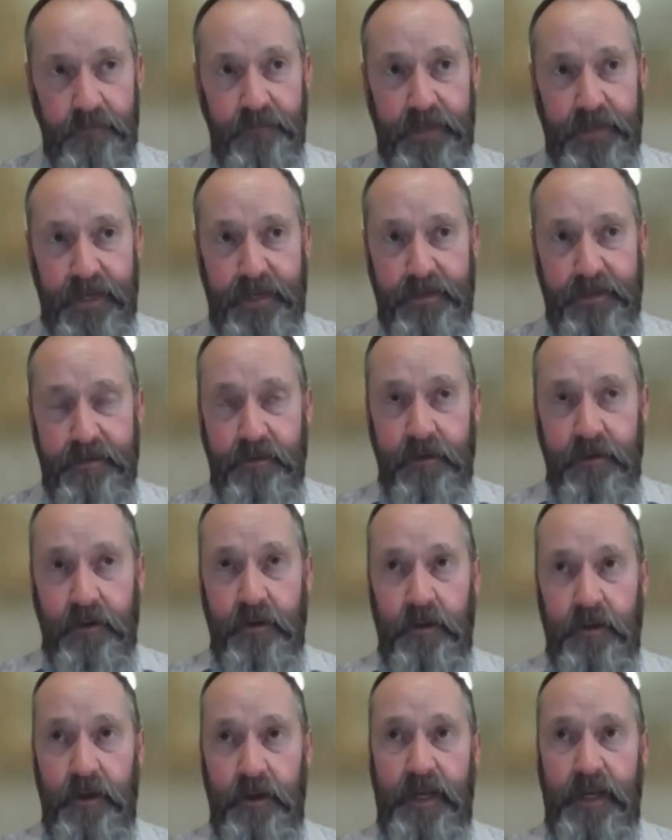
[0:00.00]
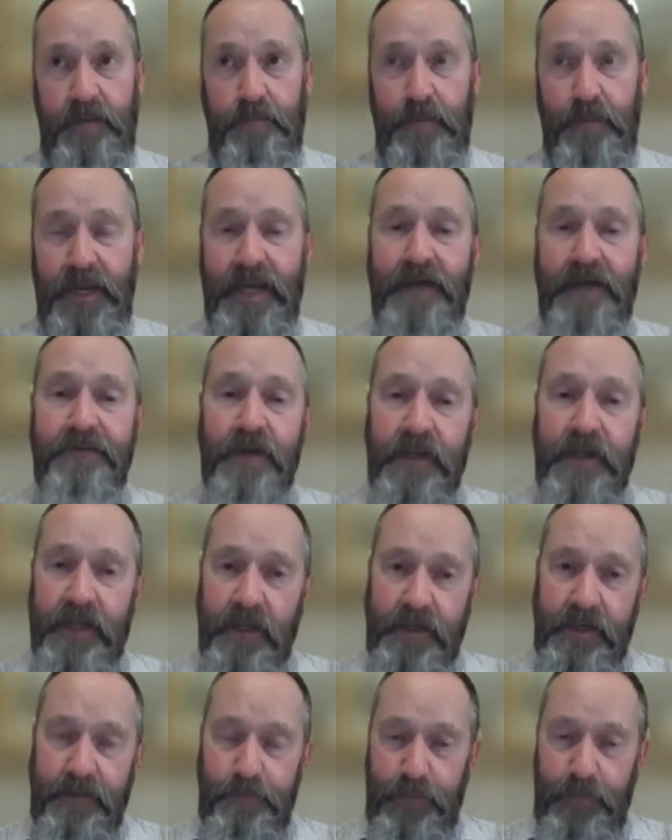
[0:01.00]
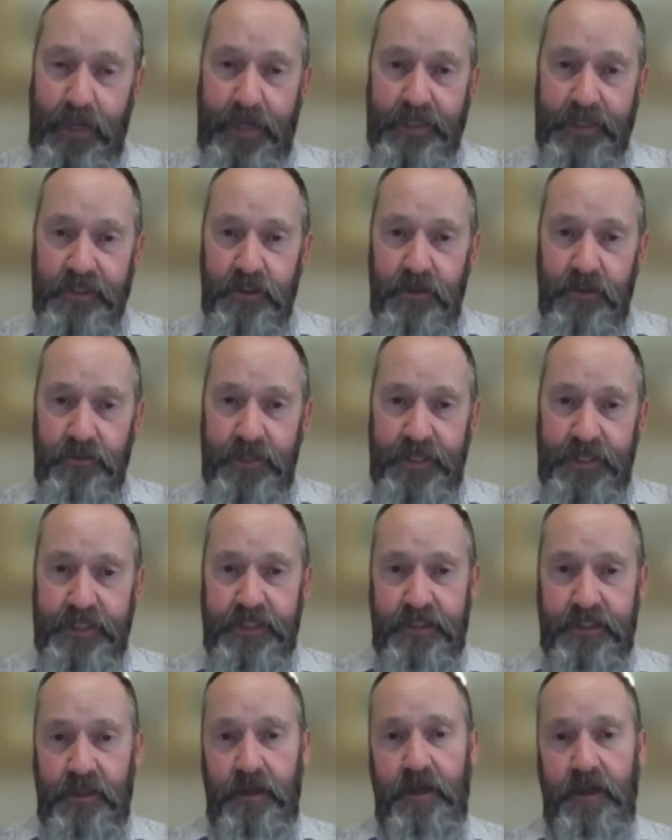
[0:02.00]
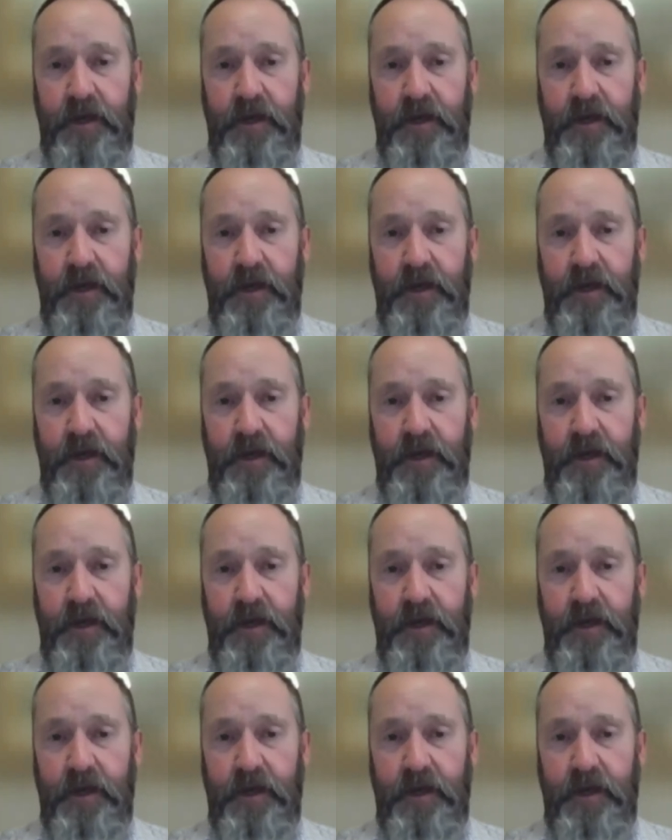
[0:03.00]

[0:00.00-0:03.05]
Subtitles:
then it may have a little impact on this